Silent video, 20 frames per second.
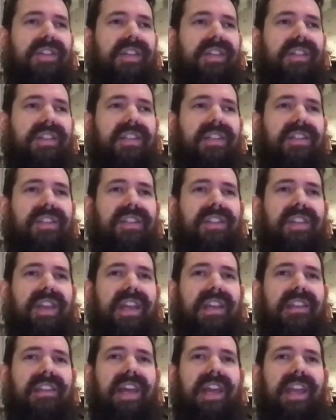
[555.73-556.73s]
Because I just
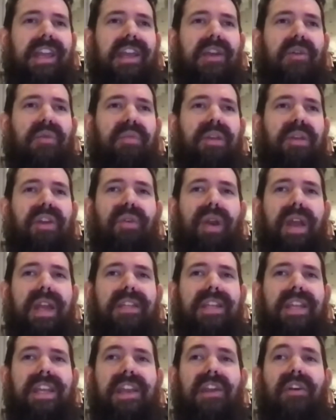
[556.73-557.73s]
think like it would be great
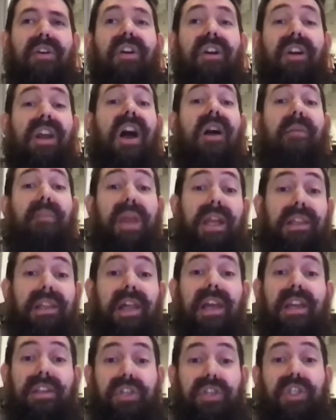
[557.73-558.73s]
to hear her coming.
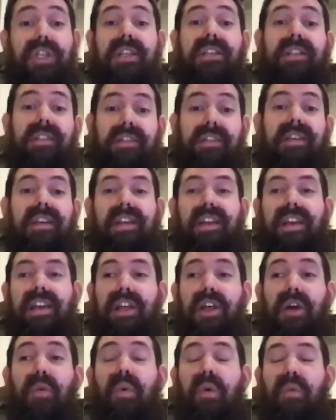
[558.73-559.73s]
Like she's
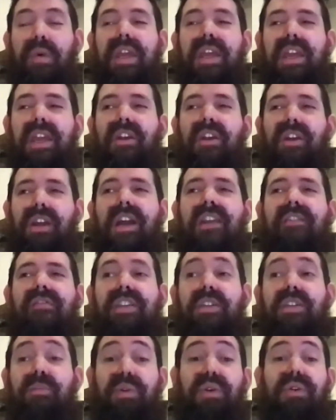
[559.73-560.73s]
when we hear kind of
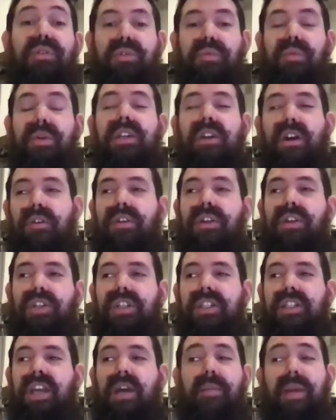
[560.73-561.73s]
these boots, we know that
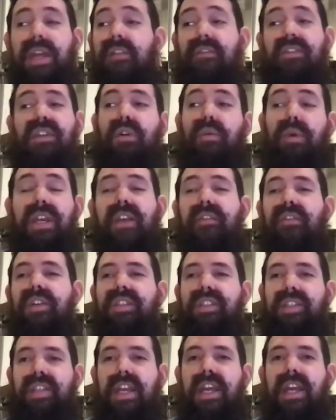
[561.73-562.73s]
she's coming. Even though we never
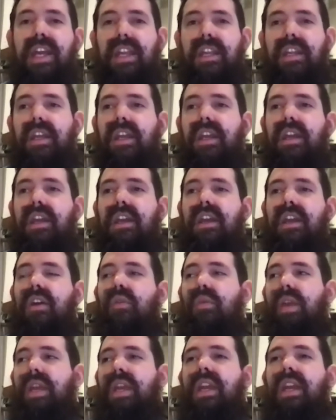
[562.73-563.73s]
see it,
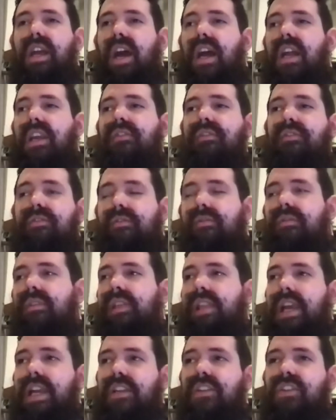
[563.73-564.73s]
we can kind of
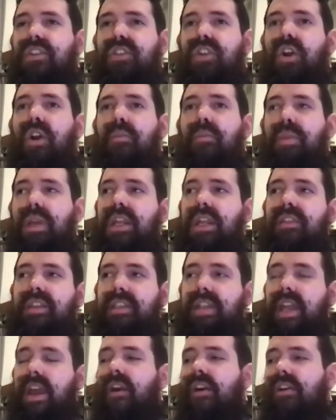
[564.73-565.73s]
like start pinning
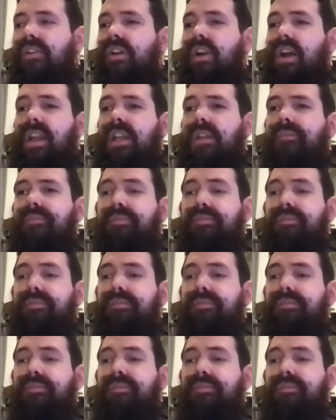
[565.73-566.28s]
this character on it.